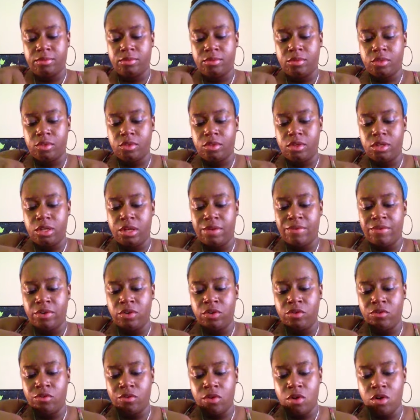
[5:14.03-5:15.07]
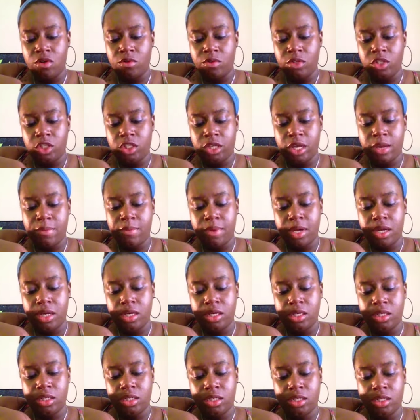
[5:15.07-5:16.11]
You can never go wrong with shea
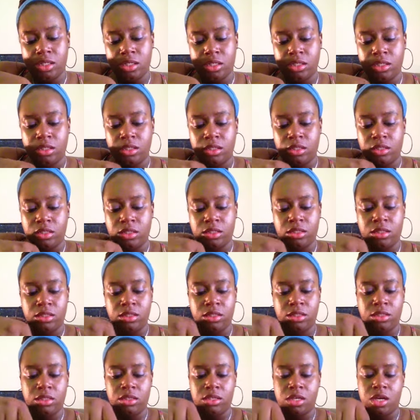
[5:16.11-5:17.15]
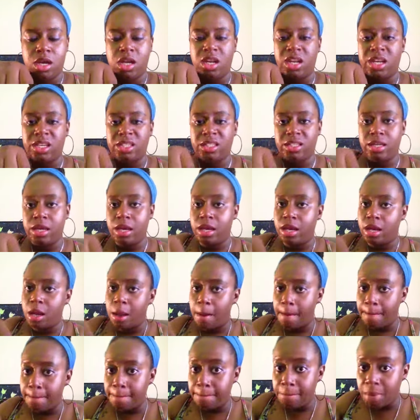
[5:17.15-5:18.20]
butter. I like saying
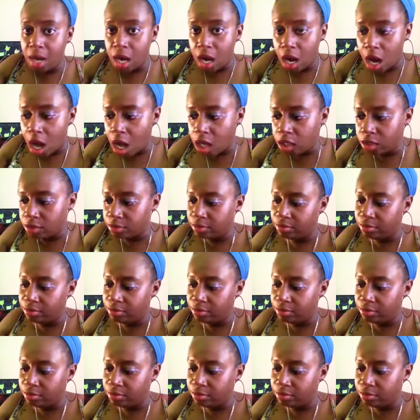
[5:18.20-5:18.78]
butter.